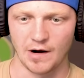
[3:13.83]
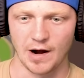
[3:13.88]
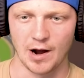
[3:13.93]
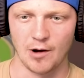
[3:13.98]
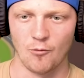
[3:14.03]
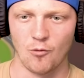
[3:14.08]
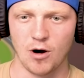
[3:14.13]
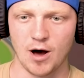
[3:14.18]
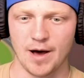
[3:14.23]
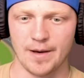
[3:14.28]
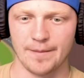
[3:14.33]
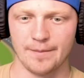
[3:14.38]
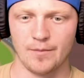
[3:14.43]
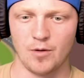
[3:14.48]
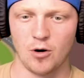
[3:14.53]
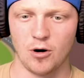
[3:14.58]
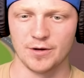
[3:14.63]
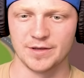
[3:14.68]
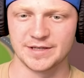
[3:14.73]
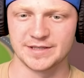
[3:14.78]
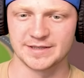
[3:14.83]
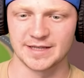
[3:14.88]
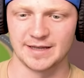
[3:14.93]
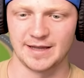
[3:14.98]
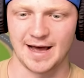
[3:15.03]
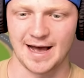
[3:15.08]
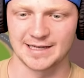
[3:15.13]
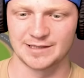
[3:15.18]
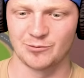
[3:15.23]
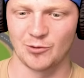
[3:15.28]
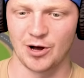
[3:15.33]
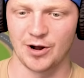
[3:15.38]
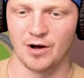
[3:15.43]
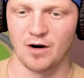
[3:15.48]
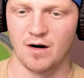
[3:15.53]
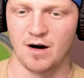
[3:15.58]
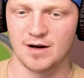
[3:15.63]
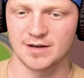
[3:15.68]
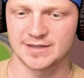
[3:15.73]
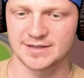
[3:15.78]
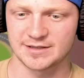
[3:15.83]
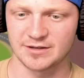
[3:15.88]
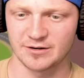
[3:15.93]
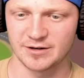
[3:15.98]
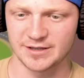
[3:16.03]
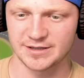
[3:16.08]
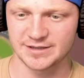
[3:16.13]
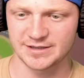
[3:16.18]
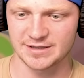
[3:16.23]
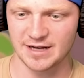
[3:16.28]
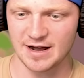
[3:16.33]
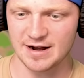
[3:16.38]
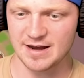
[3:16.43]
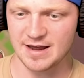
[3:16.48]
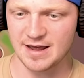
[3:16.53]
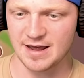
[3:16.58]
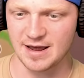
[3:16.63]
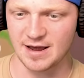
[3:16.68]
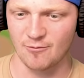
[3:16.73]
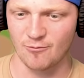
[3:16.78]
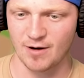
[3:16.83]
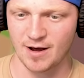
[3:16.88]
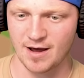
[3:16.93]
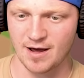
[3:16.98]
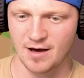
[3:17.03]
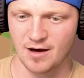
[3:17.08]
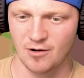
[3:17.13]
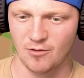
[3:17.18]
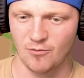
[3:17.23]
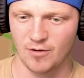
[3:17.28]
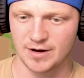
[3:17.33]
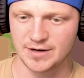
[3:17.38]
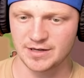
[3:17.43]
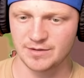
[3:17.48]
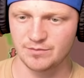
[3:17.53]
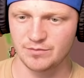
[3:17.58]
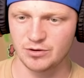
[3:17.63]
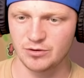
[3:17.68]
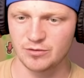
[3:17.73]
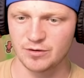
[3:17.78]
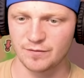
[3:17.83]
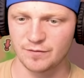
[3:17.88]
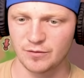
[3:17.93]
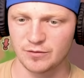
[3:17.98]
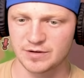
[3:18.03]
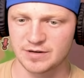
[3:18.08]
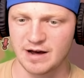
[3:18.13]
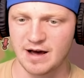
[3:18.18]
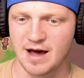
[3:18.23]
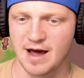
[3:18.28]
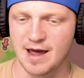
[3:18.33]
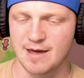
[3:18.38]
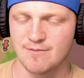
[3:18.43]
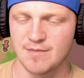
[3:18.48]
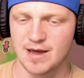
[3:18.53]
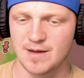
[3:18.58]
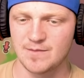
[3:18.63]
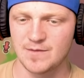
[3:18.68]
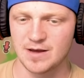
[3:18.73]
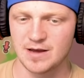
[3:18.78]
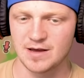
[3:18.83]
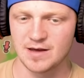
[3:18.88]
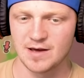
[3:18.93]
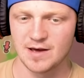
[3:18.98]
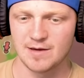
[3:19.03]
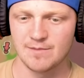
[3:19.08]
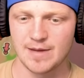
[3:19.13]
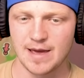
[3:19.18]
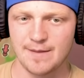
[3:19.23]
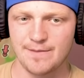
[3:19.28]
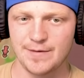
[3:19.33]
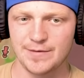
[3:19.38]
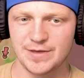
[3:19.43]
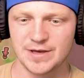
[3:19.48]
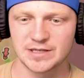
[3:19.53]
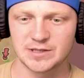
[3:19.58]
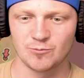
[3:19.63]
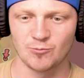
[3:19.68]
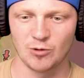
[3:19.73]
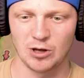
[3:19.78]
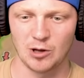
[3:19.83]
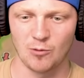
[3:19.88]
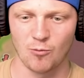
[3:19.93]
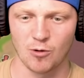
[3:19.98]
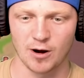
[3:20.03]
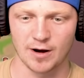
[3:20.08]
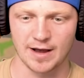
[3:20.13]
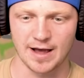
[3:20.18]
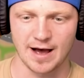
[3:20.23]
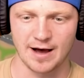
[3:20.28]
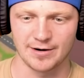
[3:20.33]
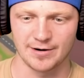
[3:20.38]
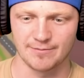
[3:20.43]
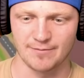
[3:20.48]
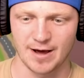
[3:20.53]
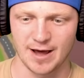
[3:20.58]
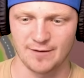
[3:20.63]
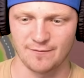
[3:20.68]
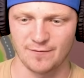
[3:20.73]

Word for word: All right, 1 more. This is the last one. Oh, it's turning sunny. Wow, what a beautiful time. Maybe this will work out in my